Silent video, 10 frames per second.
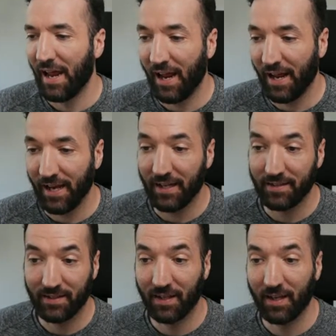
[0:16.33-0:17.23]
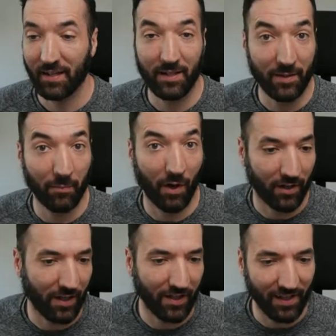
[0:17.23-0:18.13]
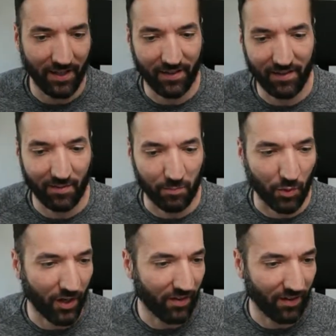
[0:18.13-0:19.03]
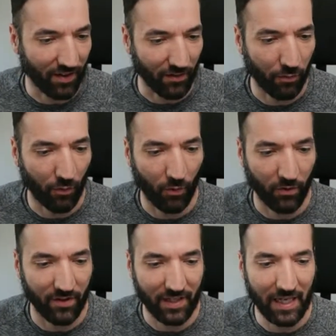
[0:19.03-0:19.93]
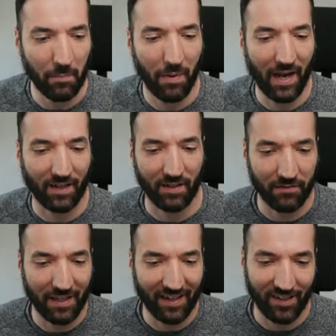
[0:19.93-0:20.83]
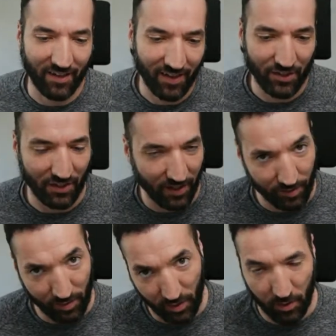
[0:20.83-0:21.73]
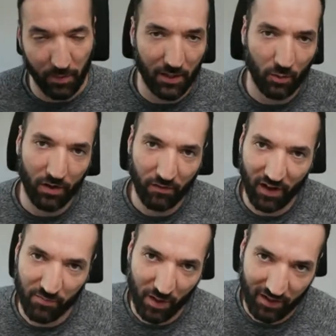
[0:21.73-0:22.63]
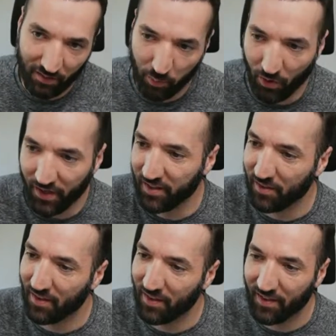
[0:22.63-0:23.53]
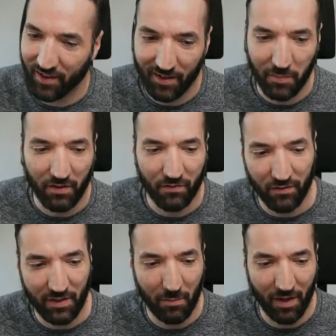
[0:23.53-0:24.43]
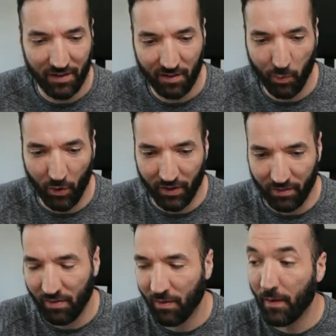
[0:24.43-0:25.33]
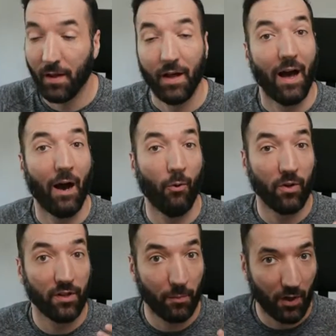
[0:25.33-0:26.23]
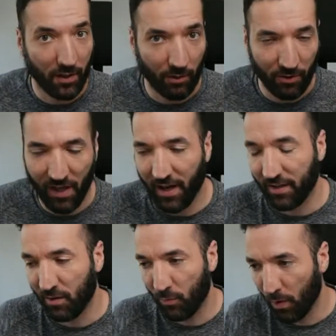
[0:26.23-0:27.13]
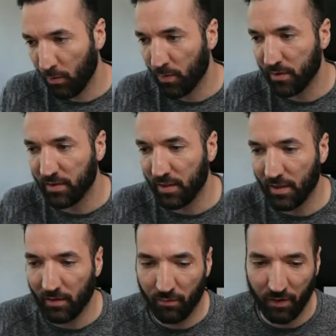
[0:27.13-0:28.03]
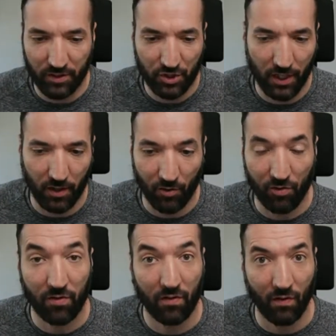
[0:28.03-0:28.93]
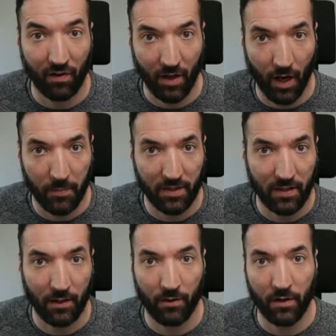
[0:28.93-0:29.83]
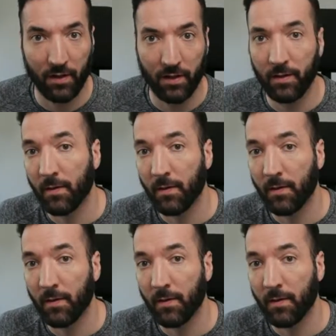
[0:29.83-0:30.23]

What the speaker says: and the market is bracing for the impact of that decision. Is it going to be 25 basis points? Is it going to be 50 basis points? How will the market react? What will the Fed chair's commentary